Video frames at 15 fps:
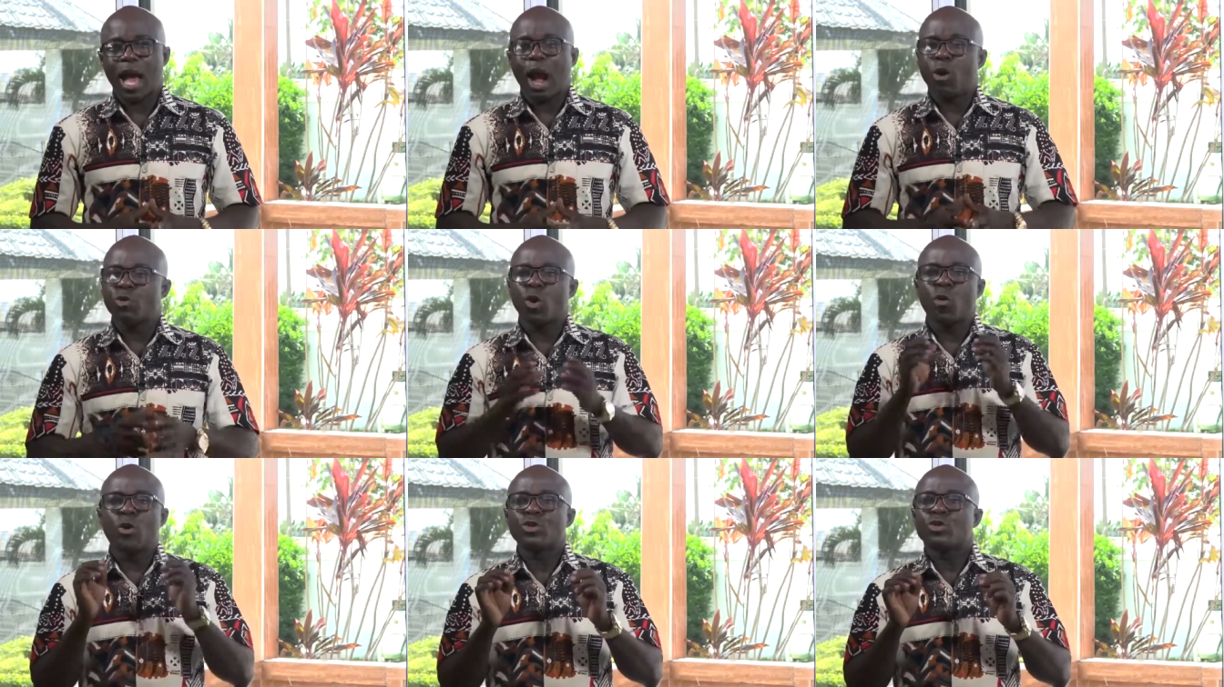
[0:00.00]
I
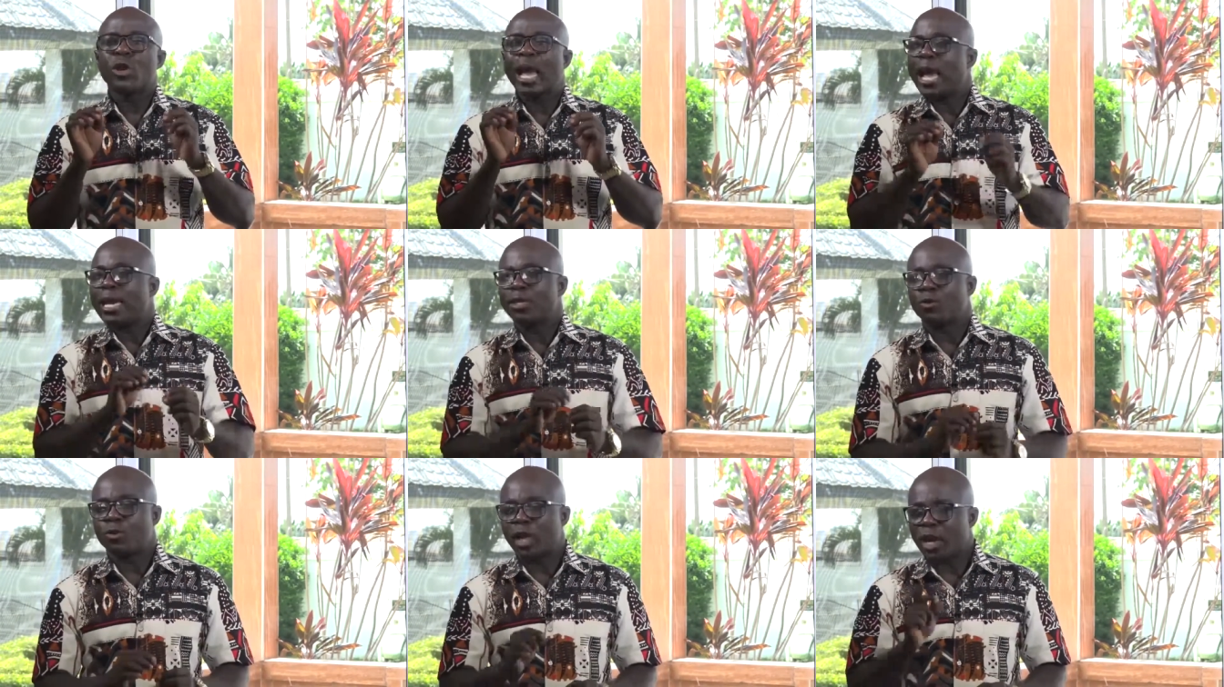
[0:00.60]
will not want to
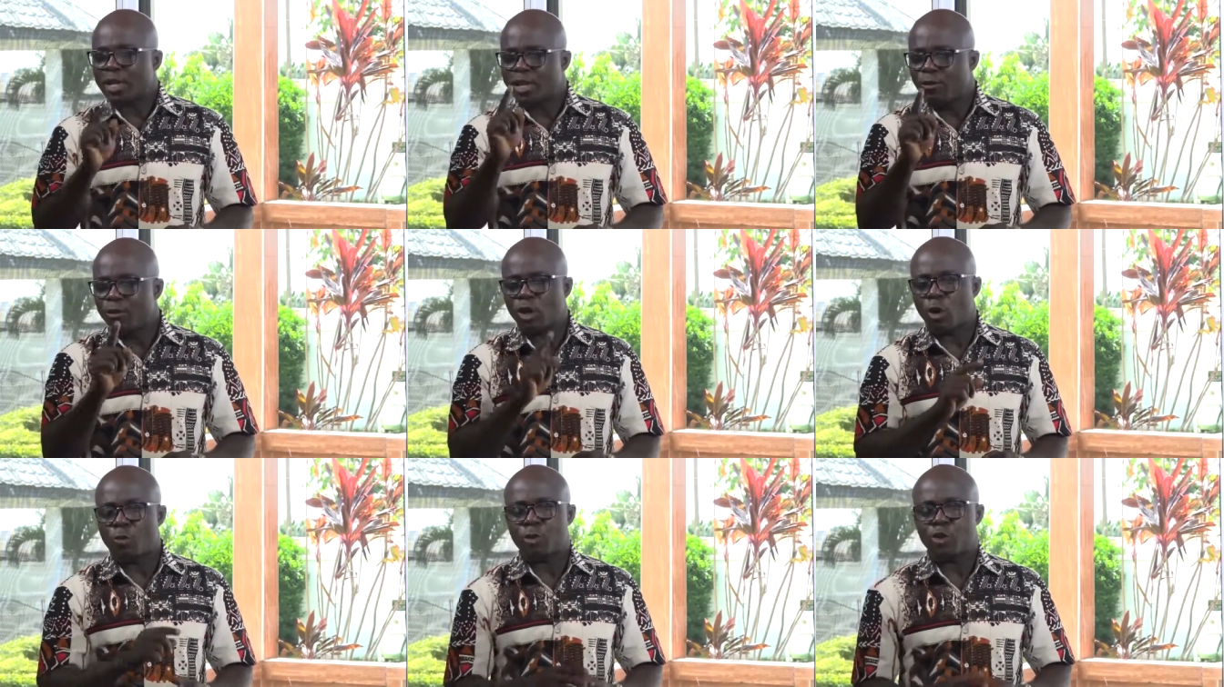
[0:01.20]
end without giving
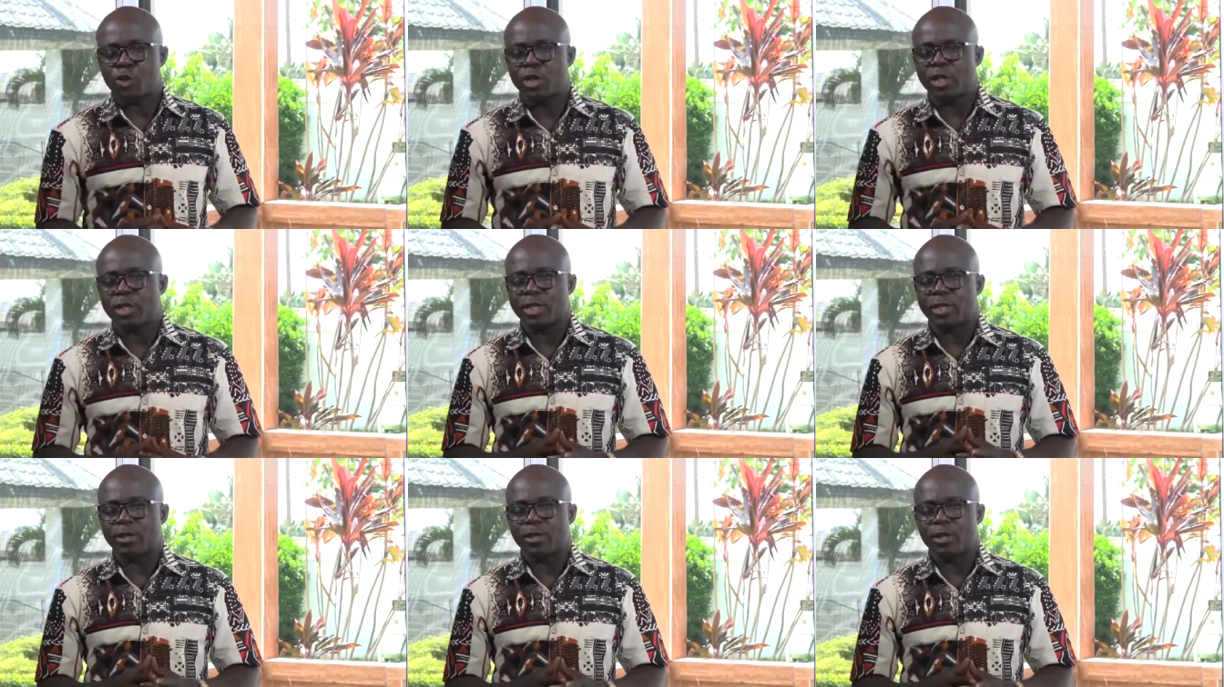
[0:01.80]
you an
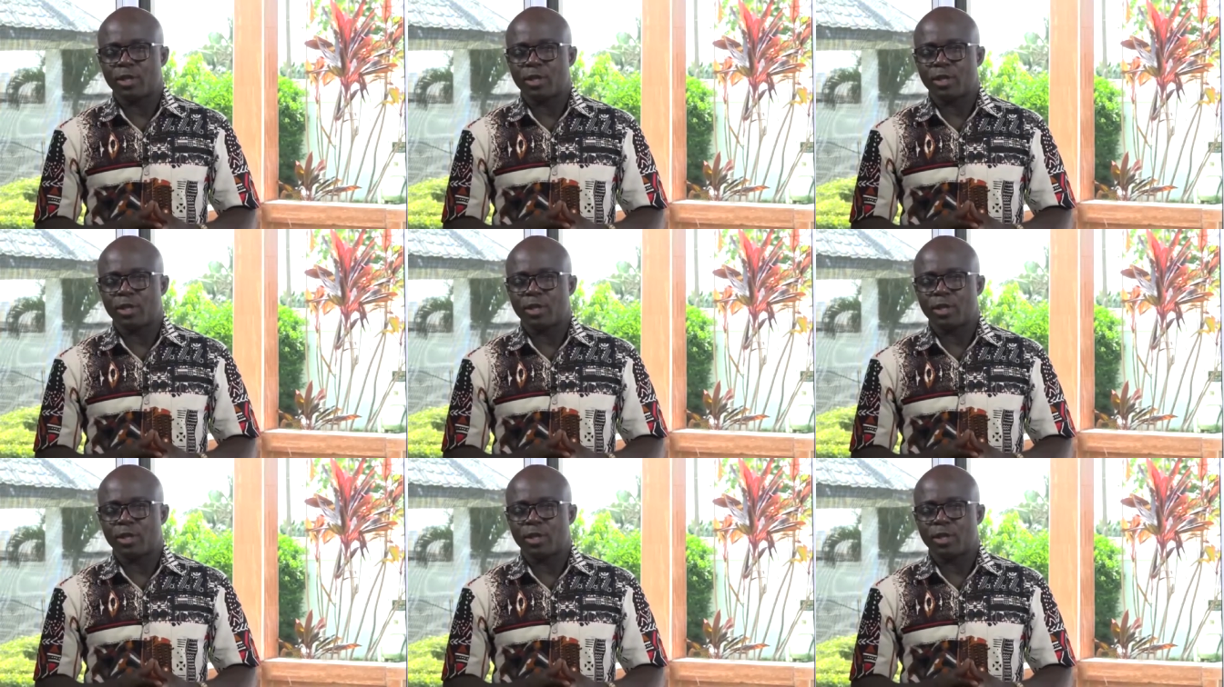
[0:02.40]
opportunity